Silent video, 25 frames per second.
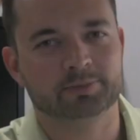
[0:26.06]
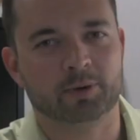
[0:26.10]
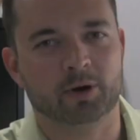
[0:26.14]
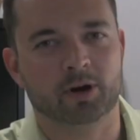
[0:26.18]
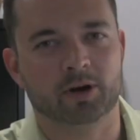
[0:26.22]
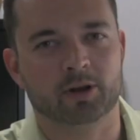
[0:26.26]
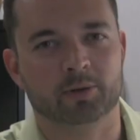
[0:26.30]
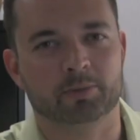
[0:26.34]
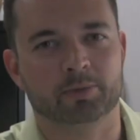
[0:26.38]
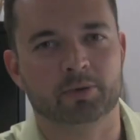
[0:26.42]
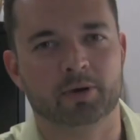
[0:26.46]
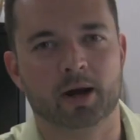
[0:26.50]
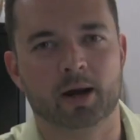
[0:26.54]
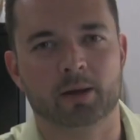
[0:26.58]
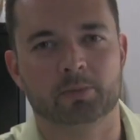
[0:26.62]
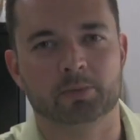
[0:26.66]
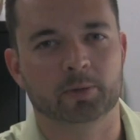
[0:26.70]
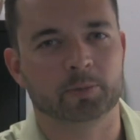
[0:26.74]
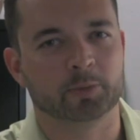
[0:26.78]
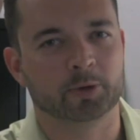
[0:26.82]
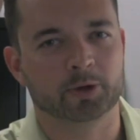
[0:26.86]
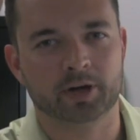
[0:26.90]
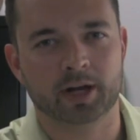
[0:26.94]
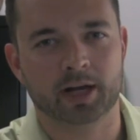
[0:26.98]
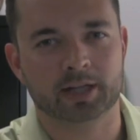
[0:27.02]
part of the
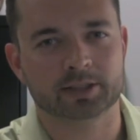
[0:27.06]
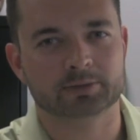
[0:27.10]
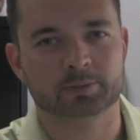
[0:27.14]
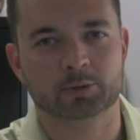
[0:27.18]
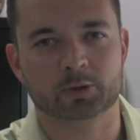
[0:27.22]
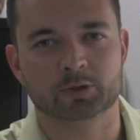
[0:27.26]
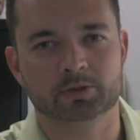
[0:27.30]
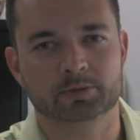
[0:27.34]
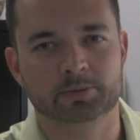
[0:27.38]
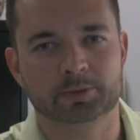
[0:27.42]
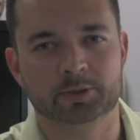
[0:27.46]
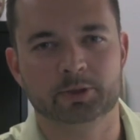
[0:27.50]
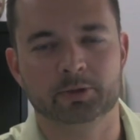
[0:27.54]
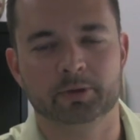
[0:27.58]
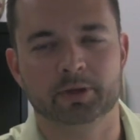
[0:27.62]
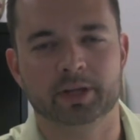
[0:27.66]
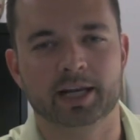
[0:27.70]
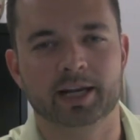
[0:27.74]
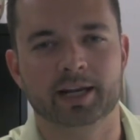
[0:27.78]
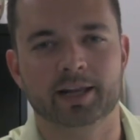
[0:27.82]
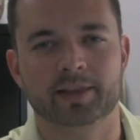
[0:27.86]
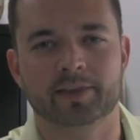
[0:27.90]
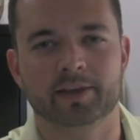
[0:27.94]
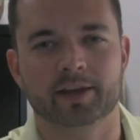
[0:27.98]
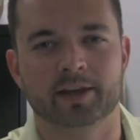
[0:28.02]
problem. You're not supposed to be doing
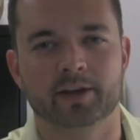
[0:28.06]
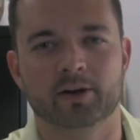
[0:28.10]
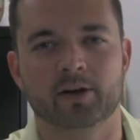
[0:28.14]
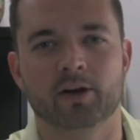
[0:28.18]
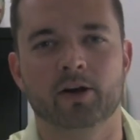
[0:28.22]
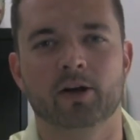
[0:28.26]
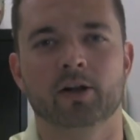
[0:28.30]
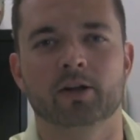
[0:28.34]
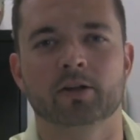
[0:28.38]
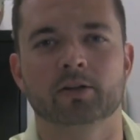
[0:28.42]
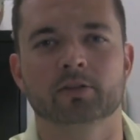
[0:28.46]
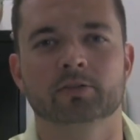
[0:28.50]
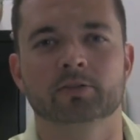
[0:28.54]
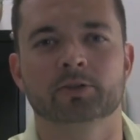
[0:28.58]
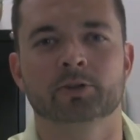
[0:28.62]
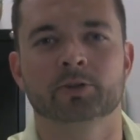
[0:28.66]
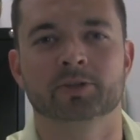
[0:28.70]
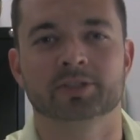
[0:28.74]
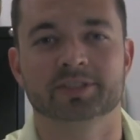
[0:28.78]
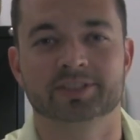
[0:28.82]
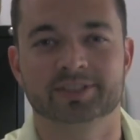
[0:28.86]
anything at all. You're a